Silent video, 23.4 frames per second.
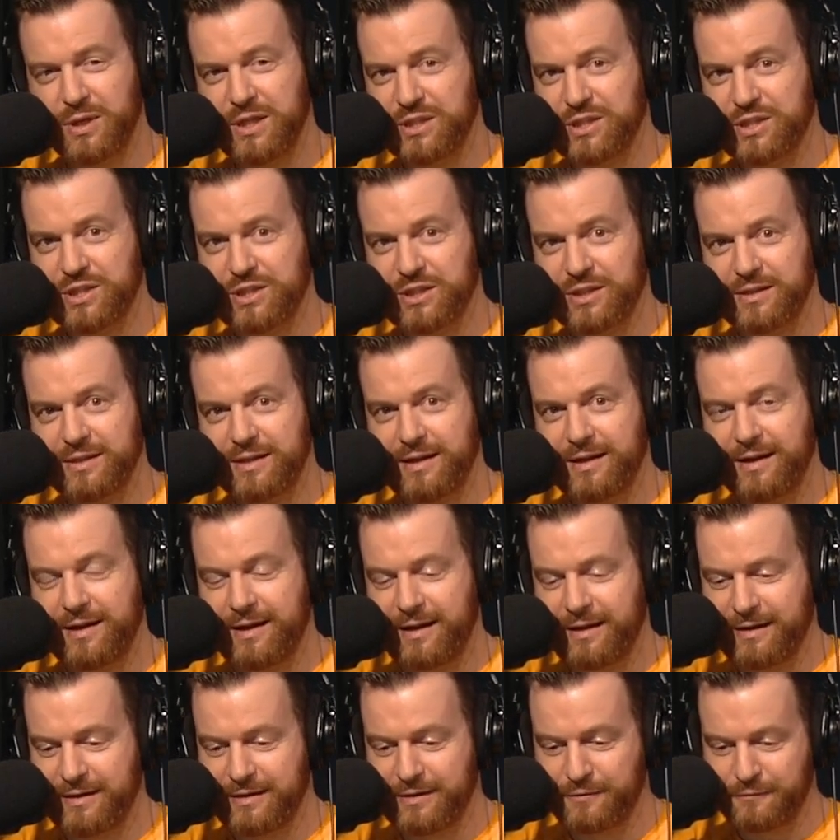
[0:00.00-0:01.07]
Twitch,
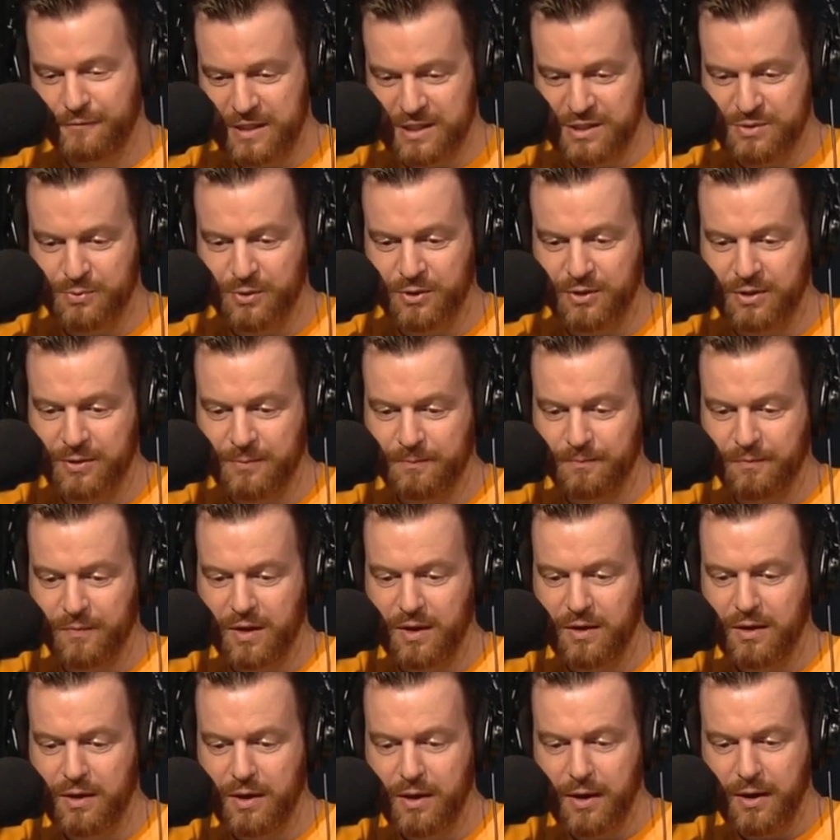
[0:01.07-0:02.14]
and Facebook.
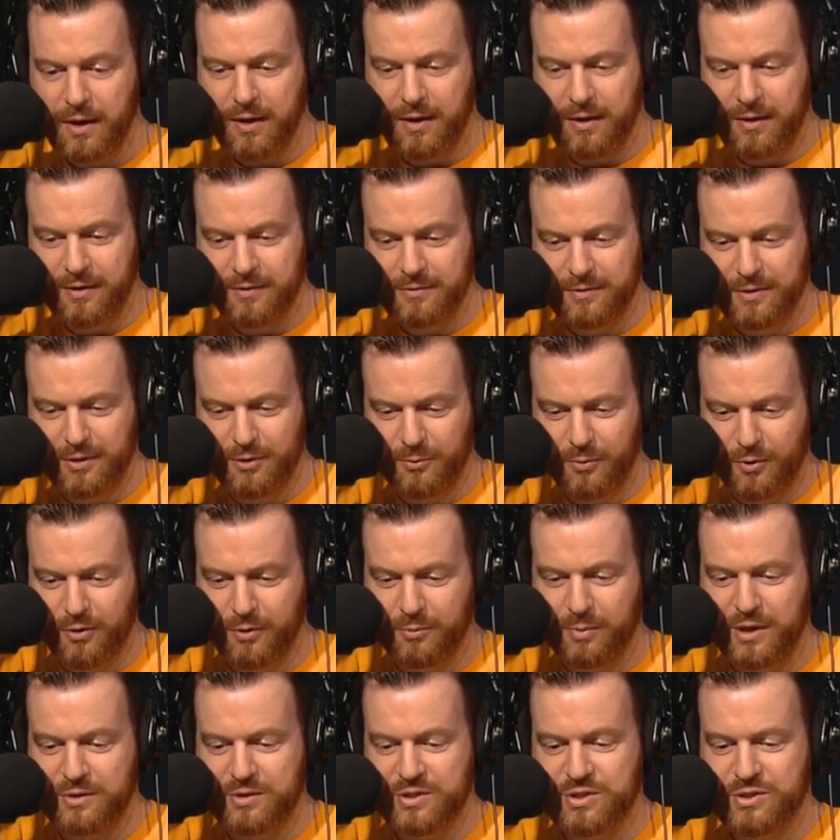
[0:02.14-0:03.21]
A little
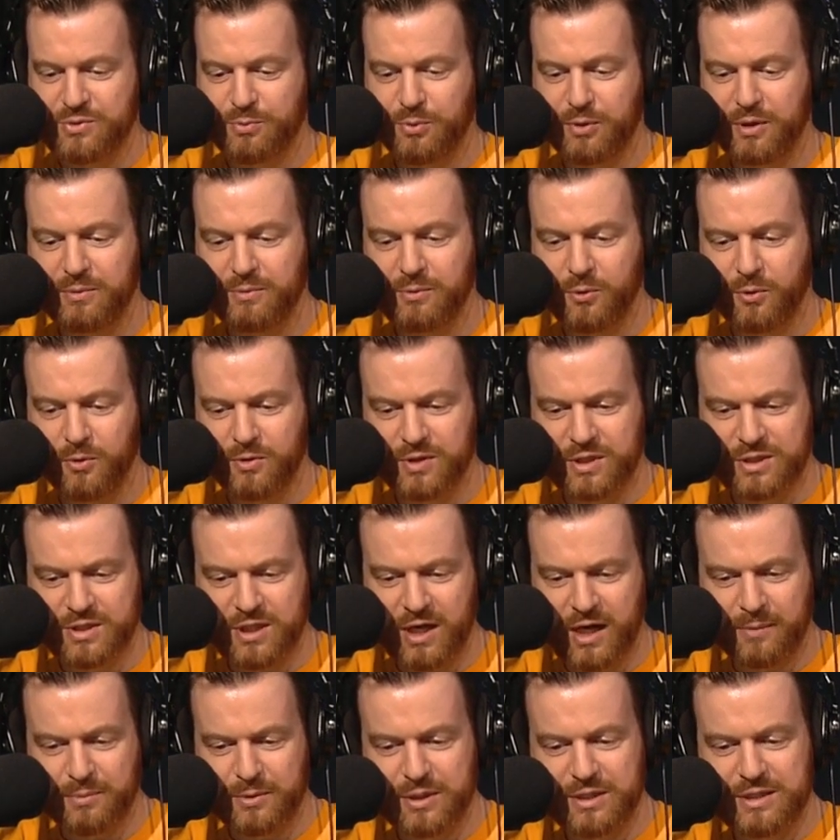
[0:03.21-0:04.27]
more about the Supreme Court. The
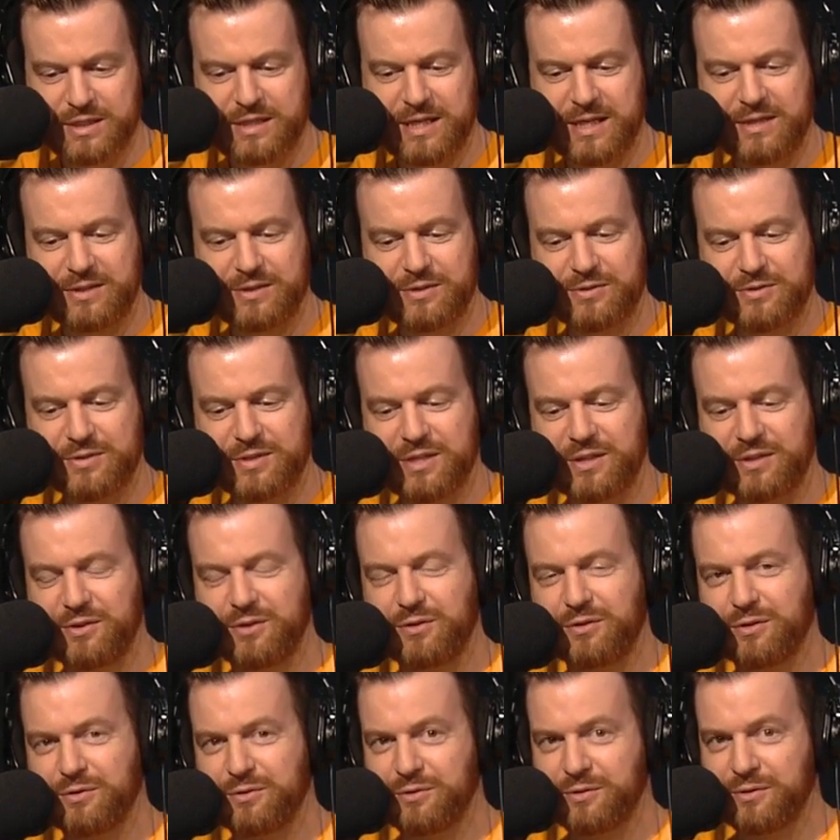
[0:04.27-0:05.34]
top contenders
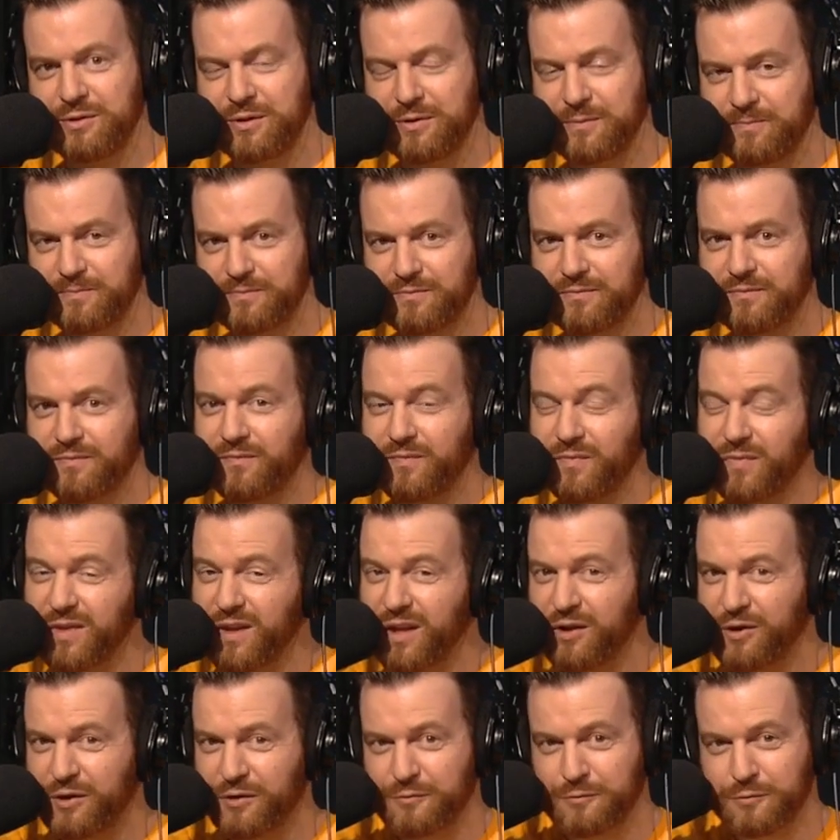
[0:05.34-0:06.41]
include
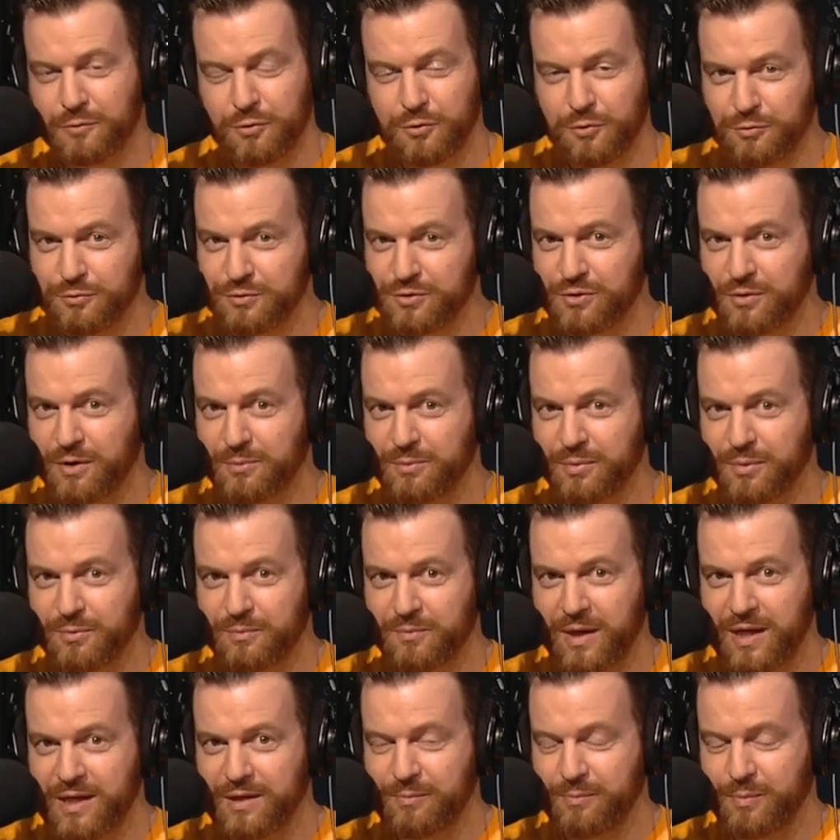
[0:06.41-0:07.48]
of who Trump
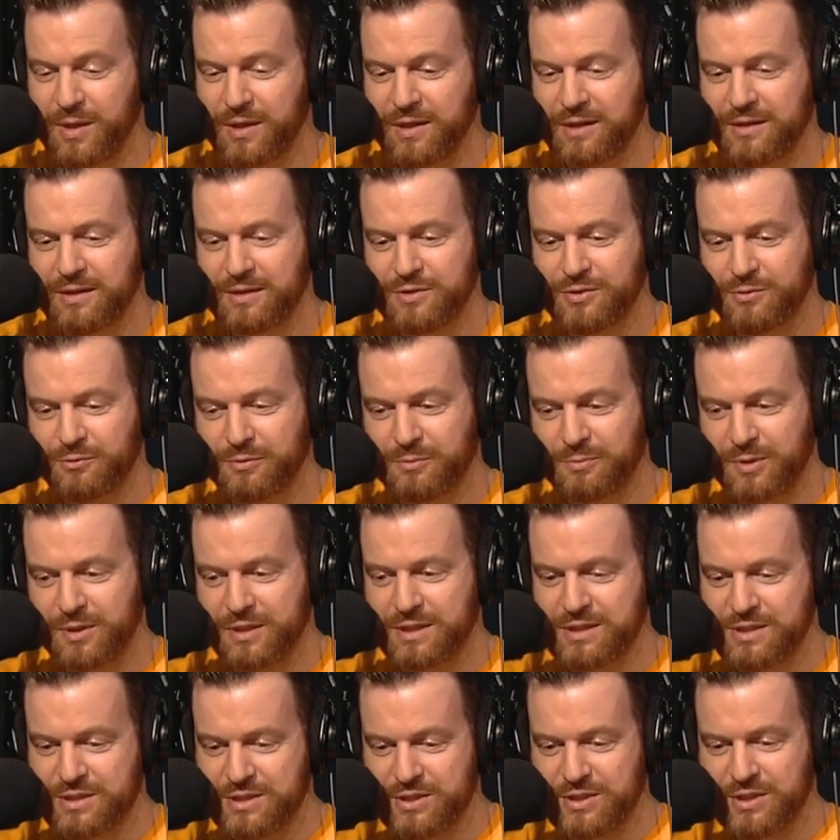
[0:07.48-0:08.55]
might pick to
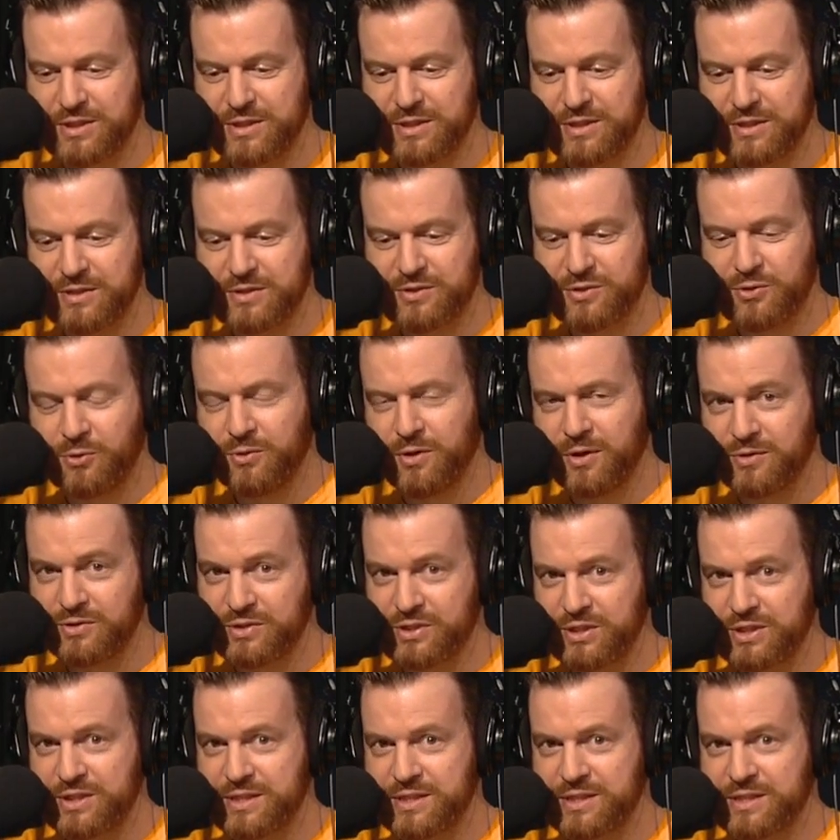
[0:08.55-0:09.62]
replace
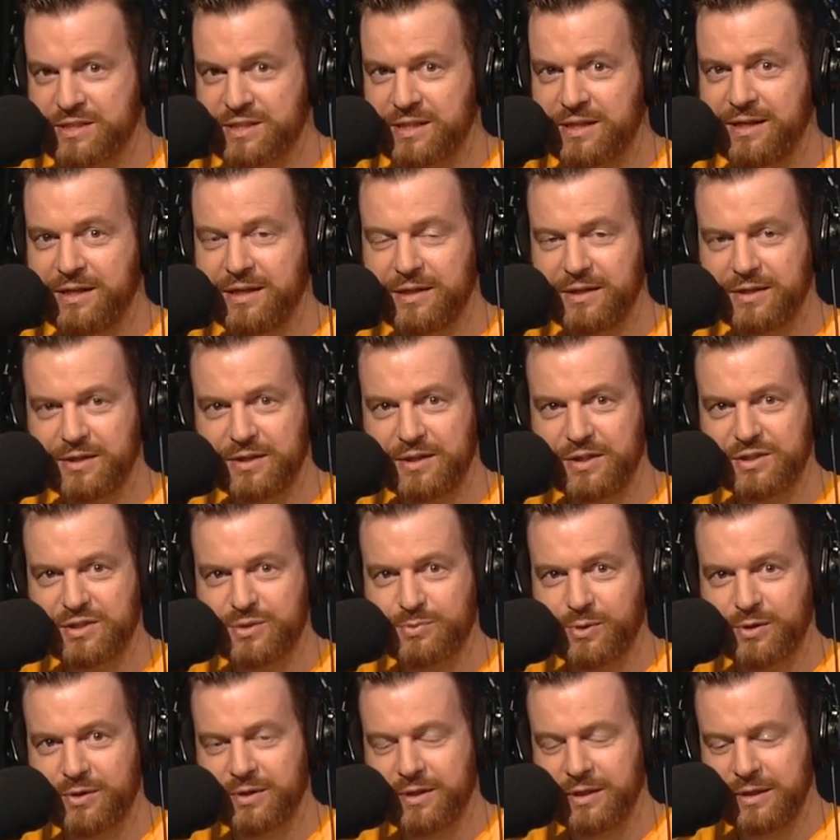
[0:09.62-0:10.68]
so-called Justice
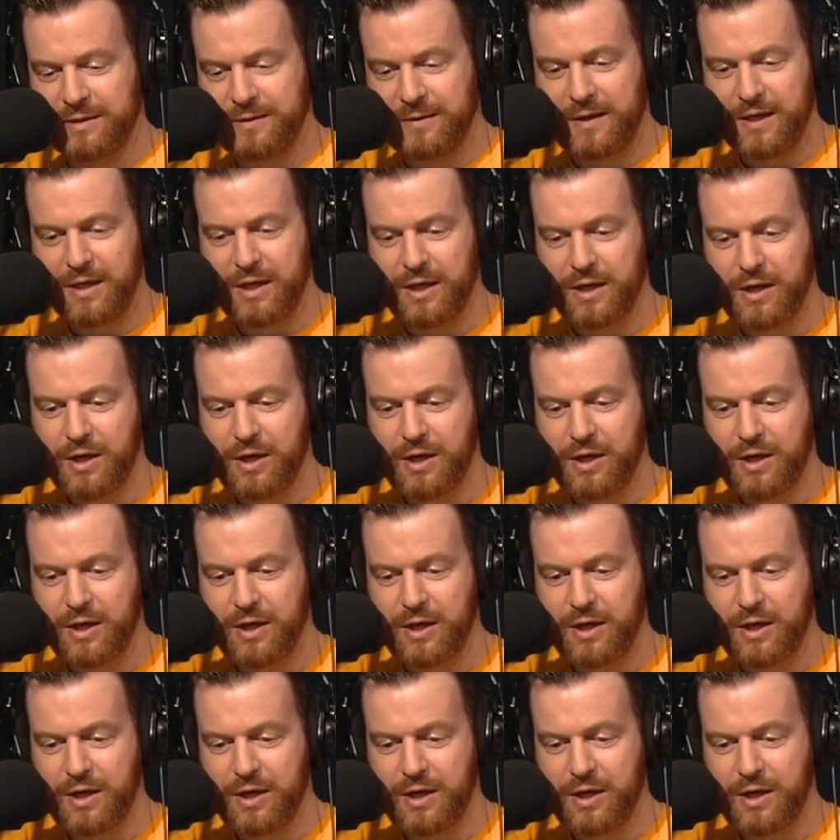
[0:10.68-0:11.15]
Ginsburg.